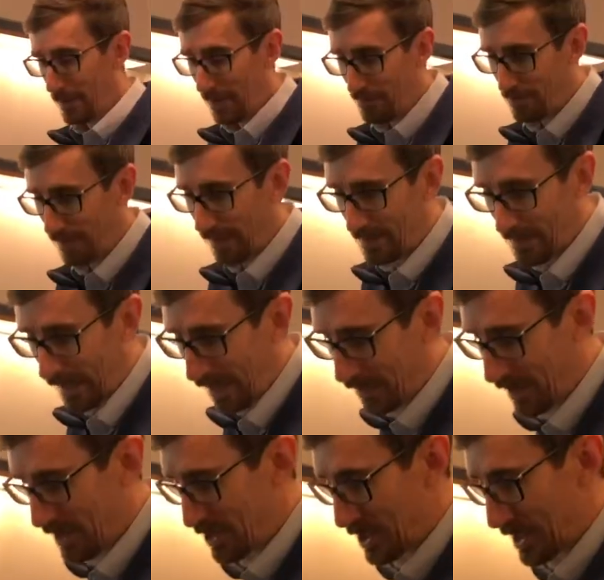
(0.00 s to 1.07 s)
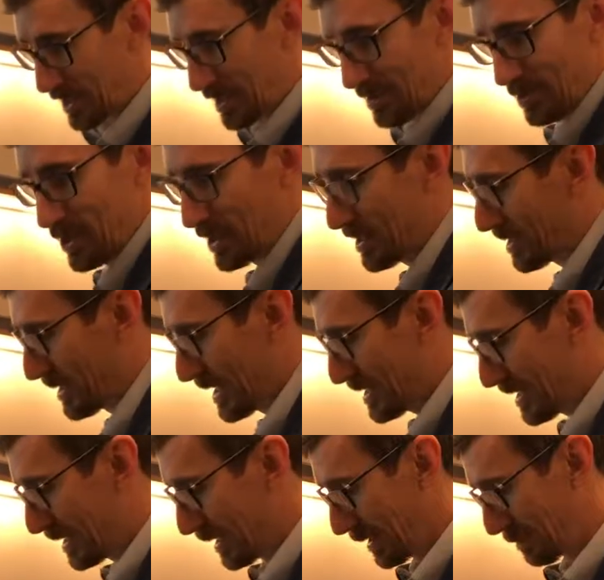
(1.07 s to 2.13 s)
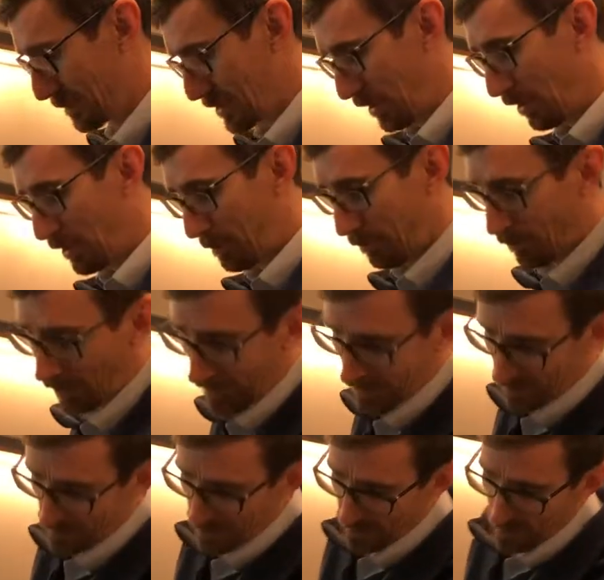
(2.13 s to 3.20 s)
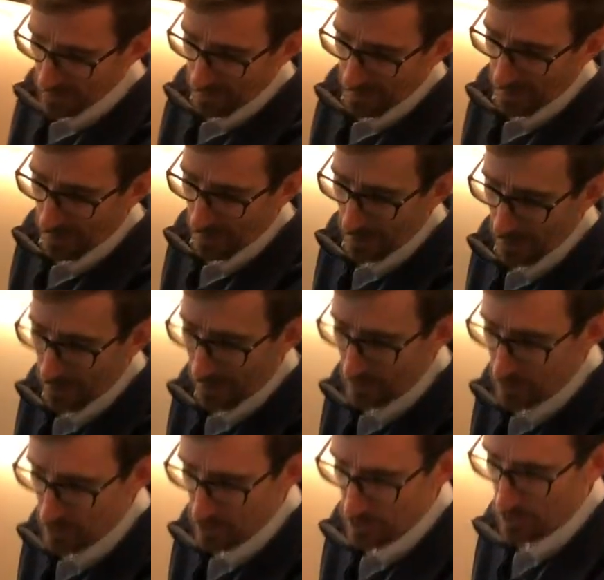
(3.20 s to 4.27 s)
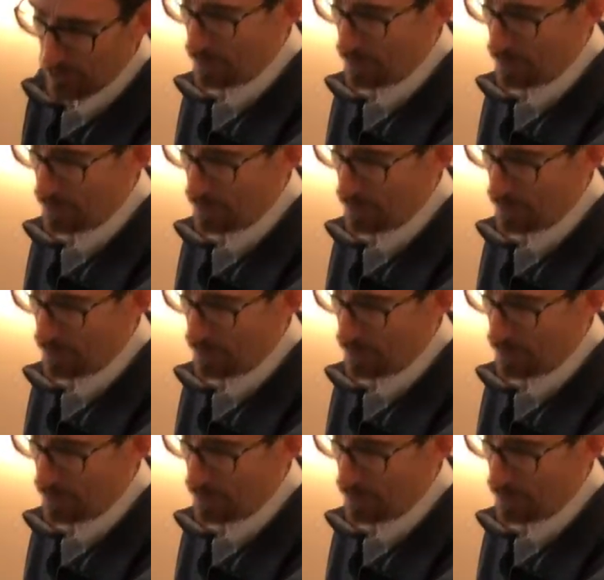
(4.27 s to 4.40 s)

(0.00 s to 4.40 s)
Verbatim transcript: but I find now that it's just, just as easy to start a print uh, and just